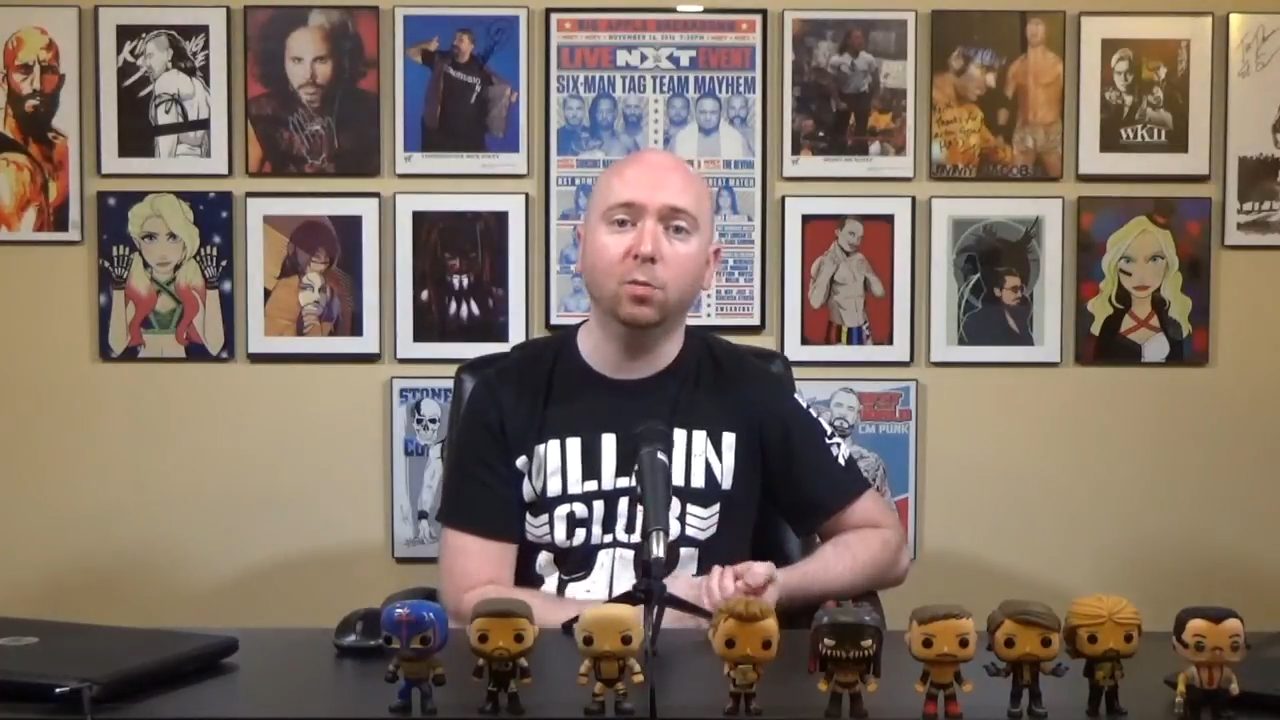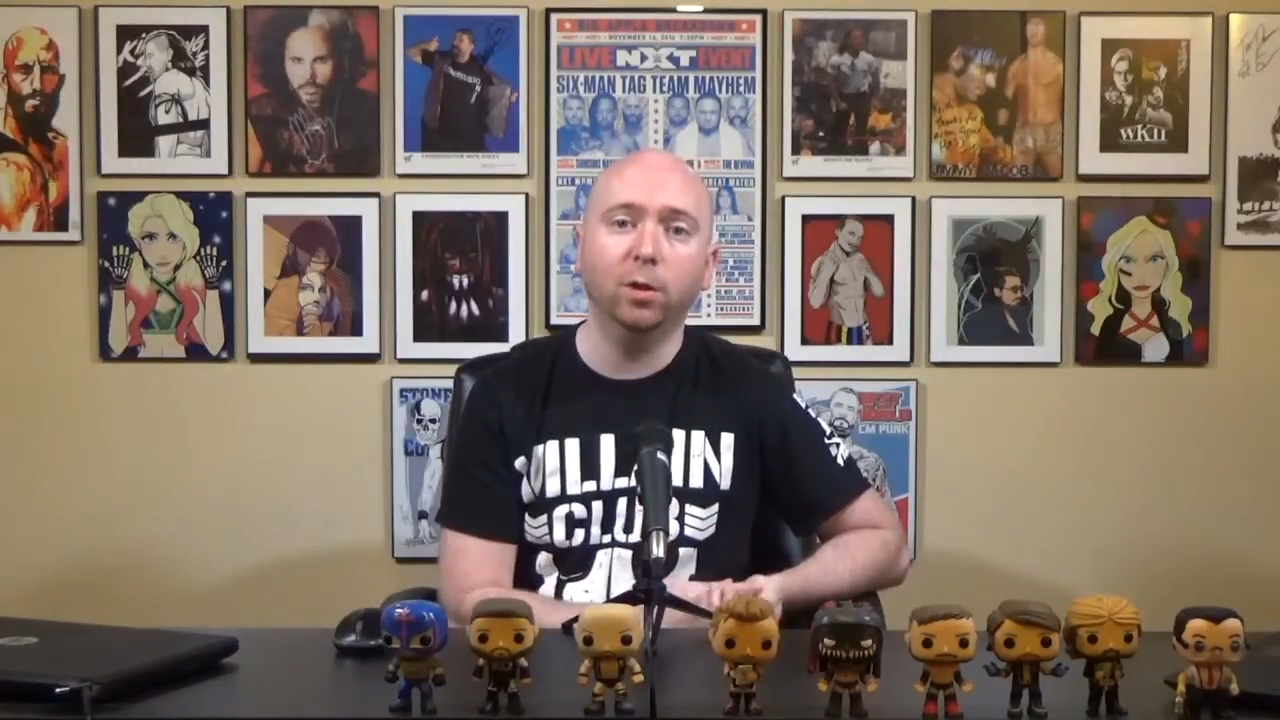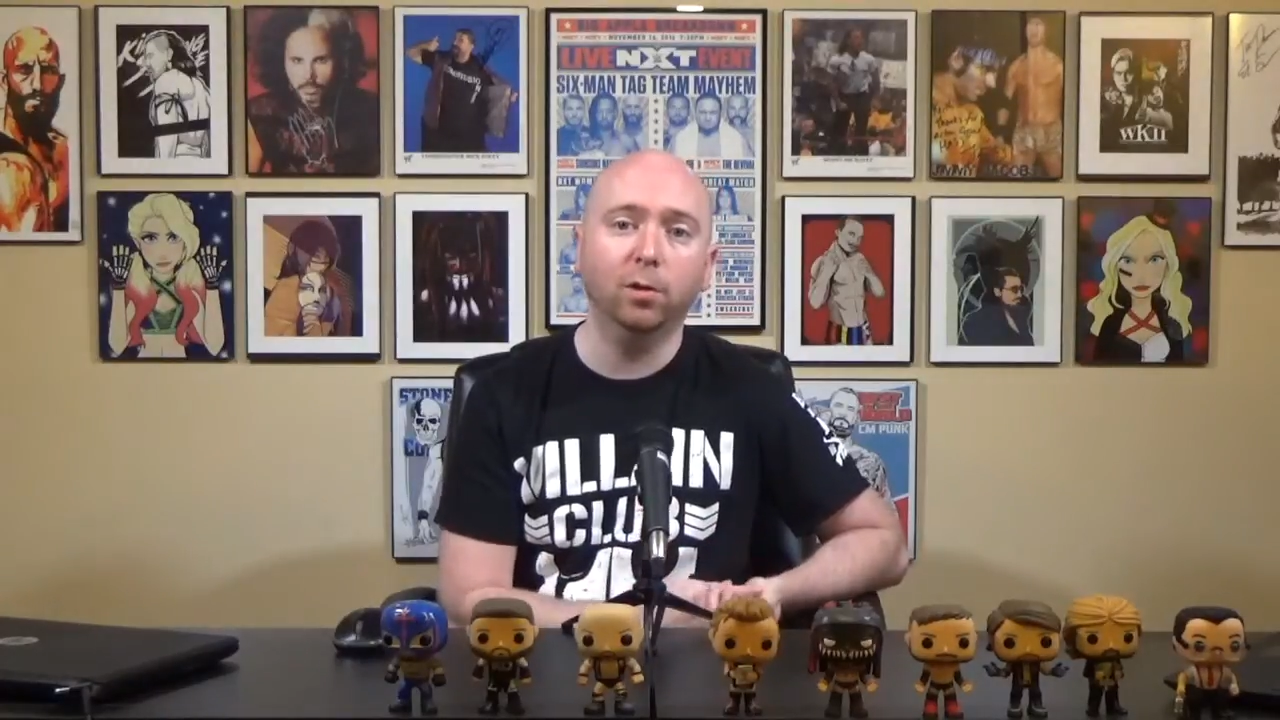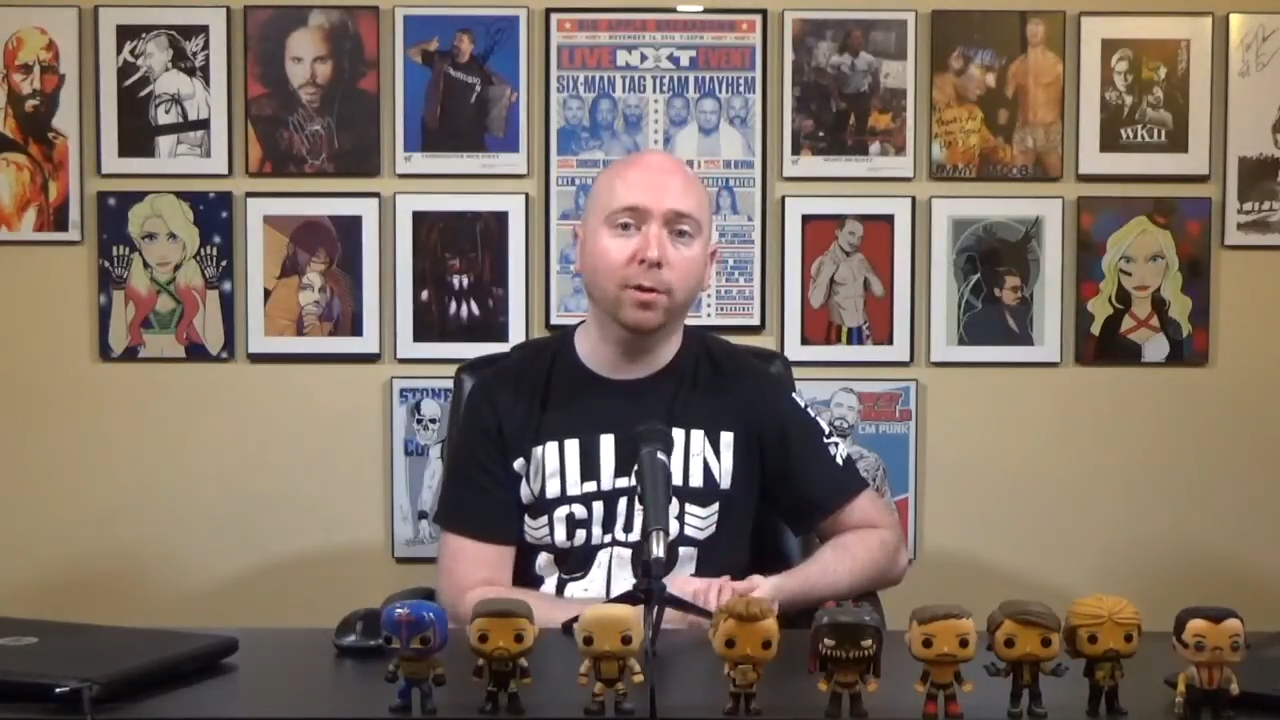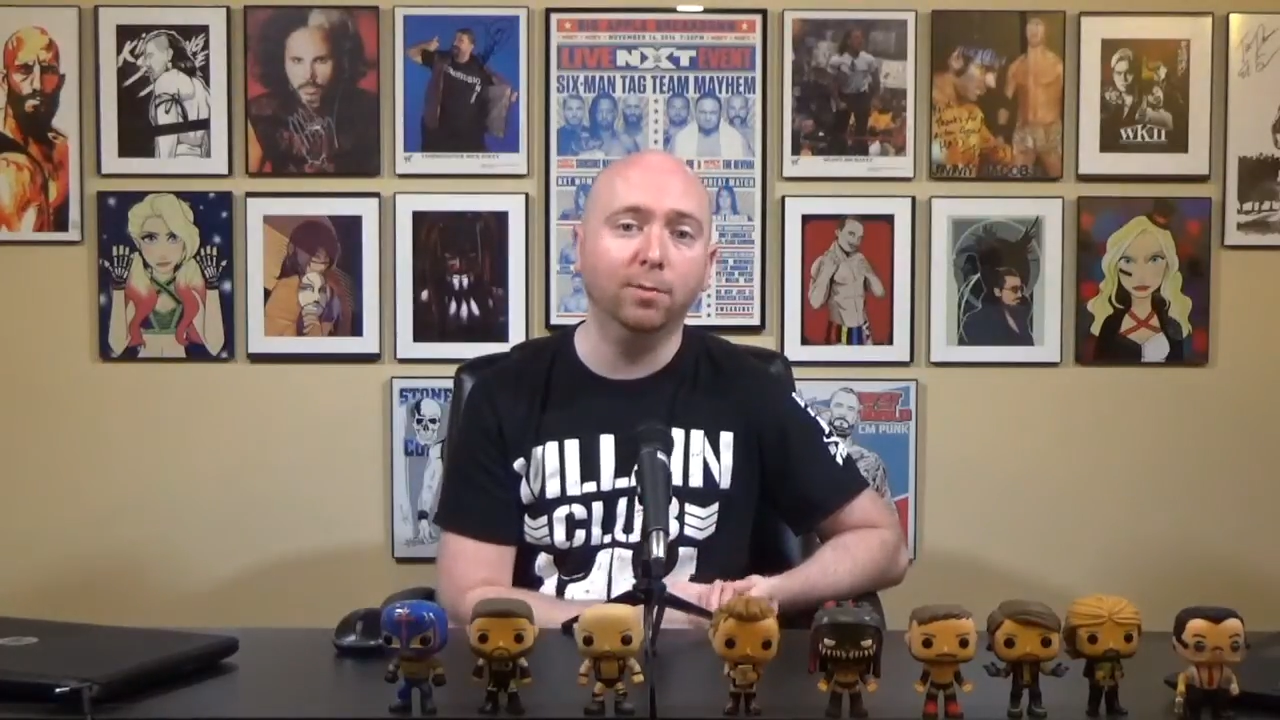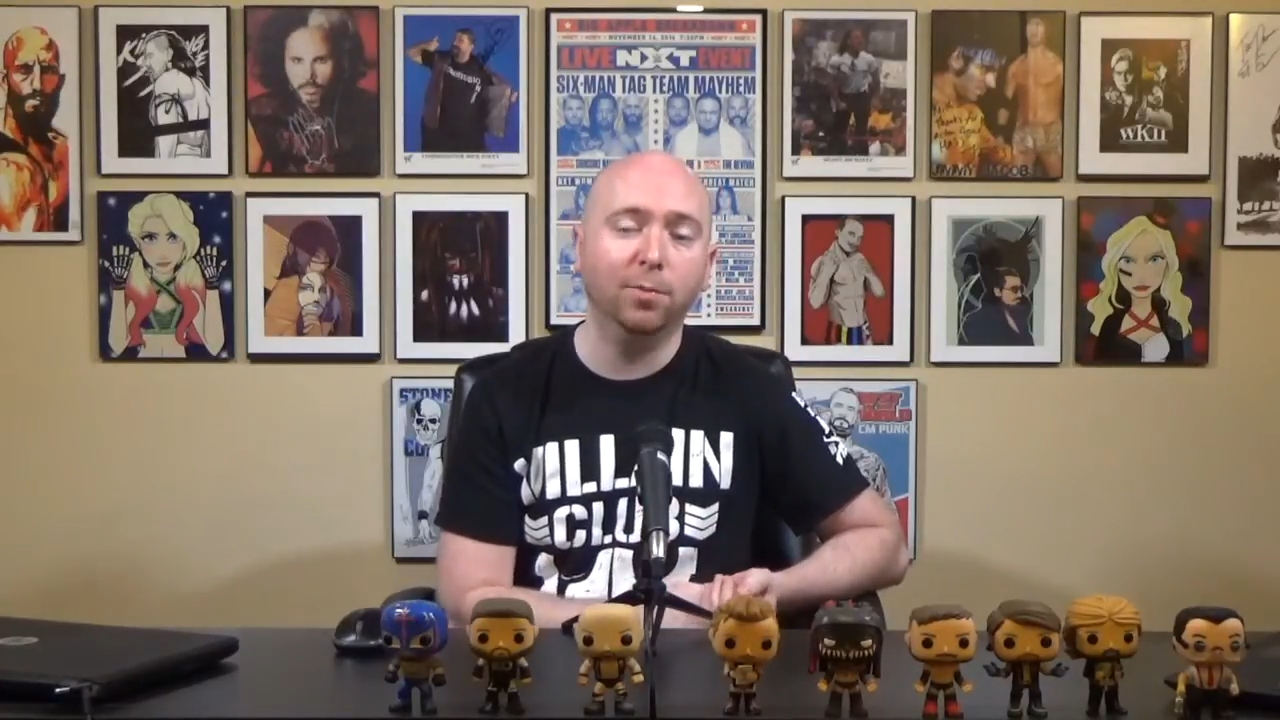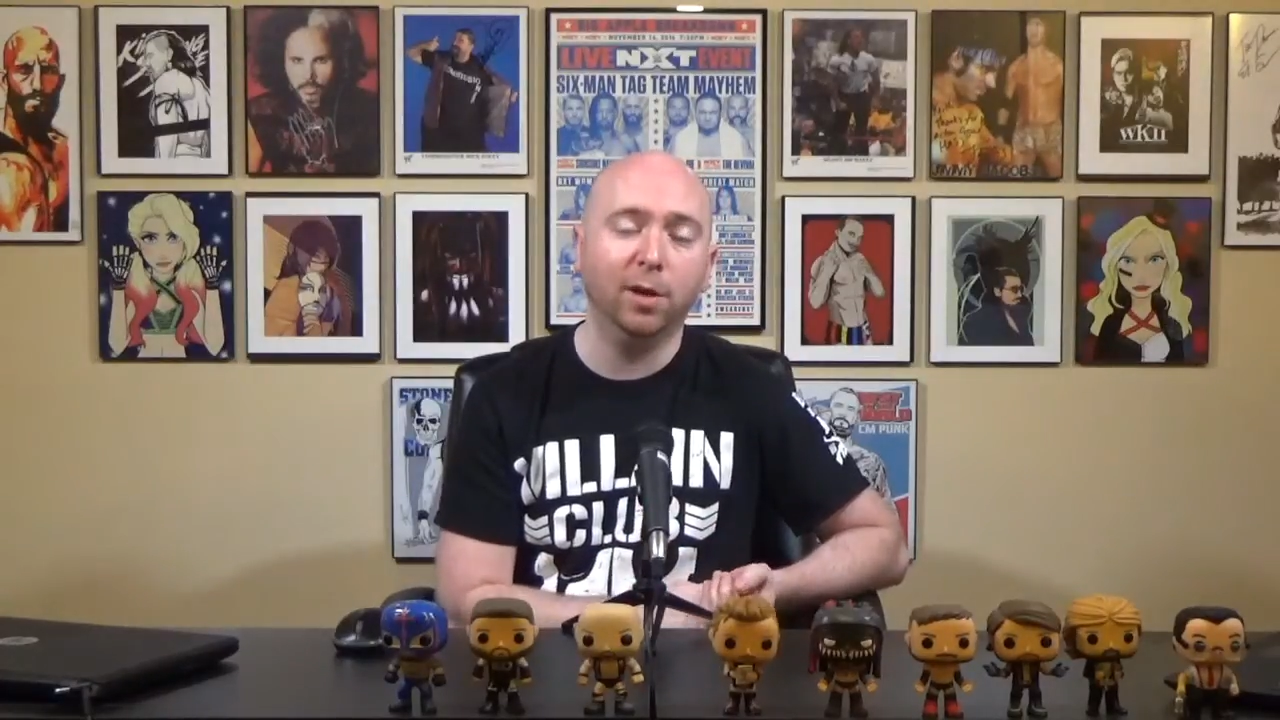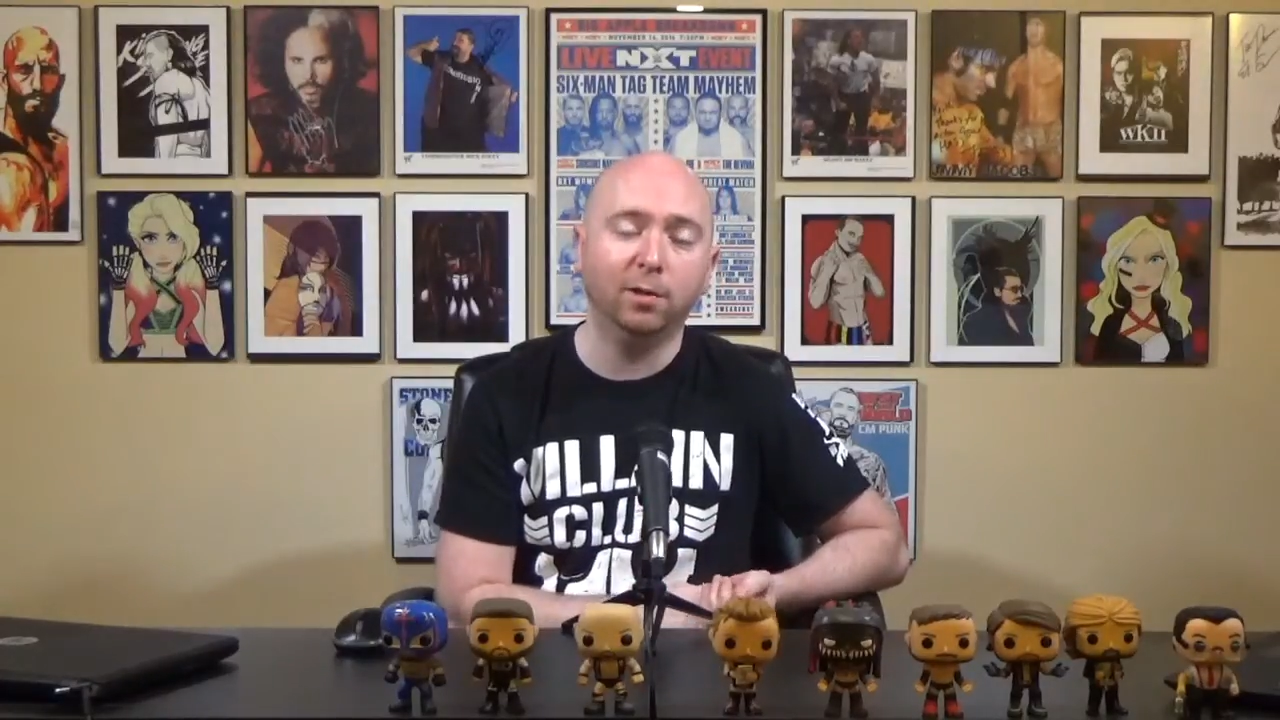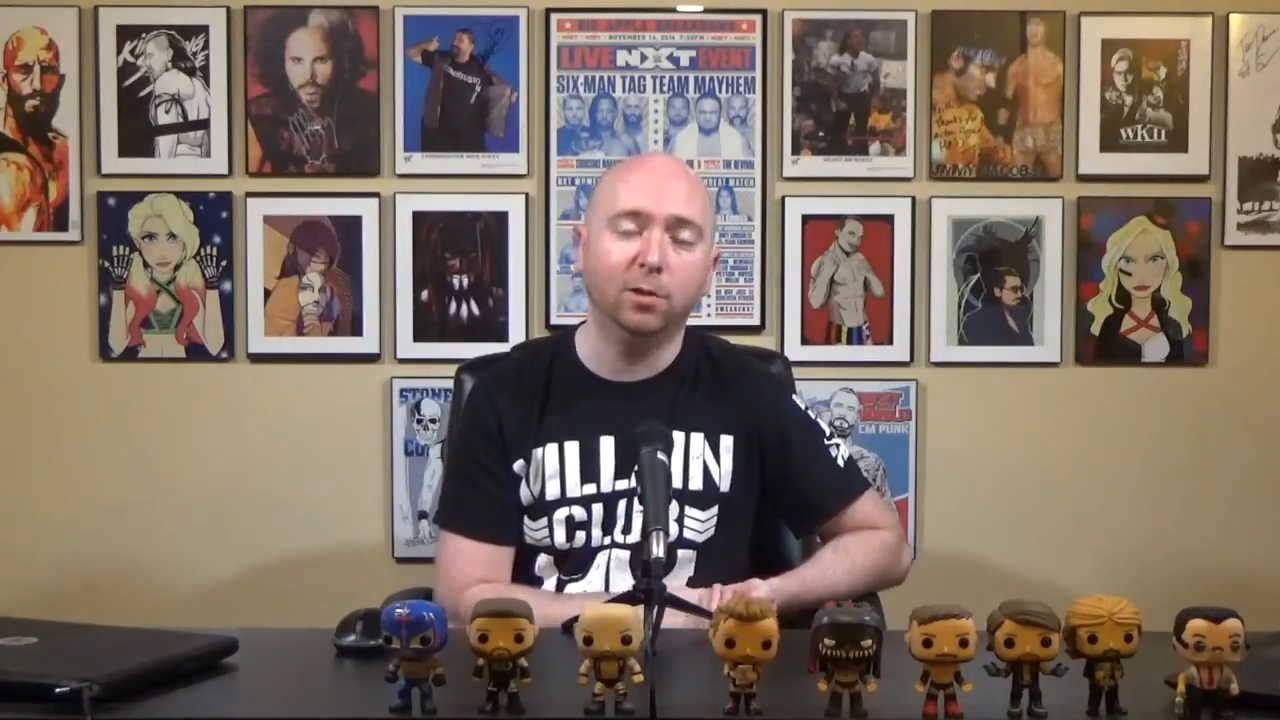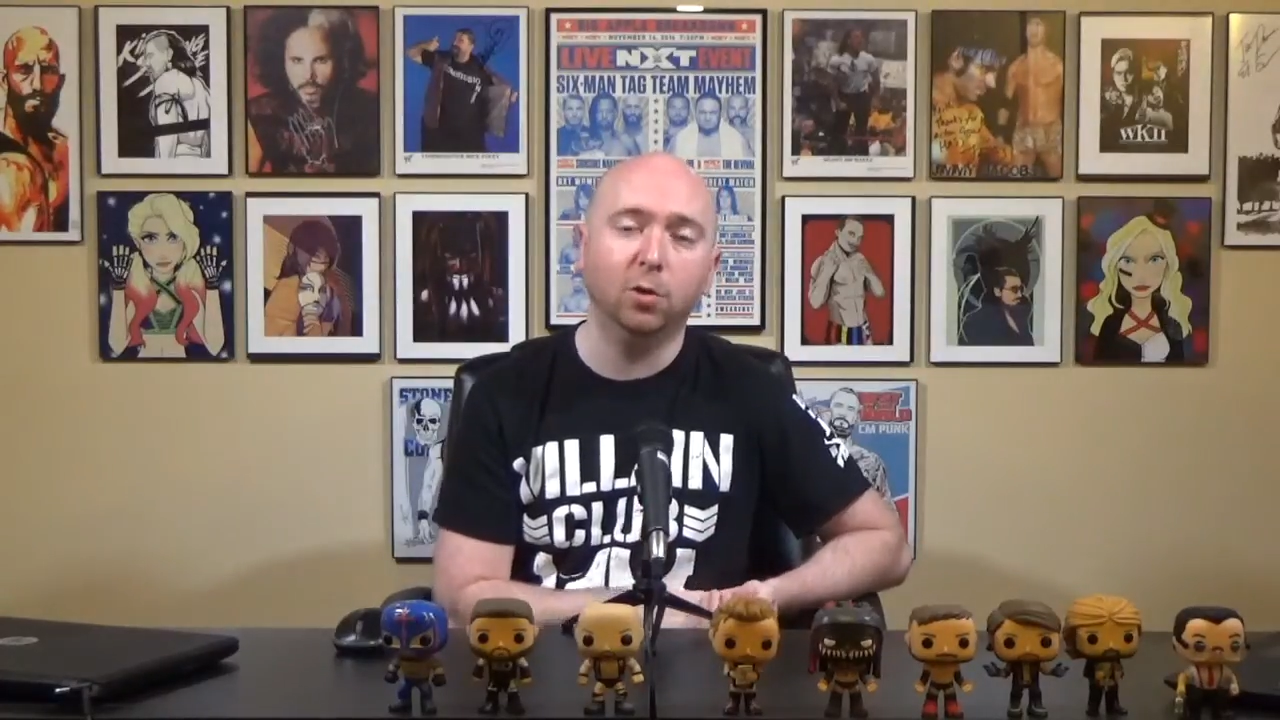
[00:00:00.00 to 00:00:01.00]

where Impact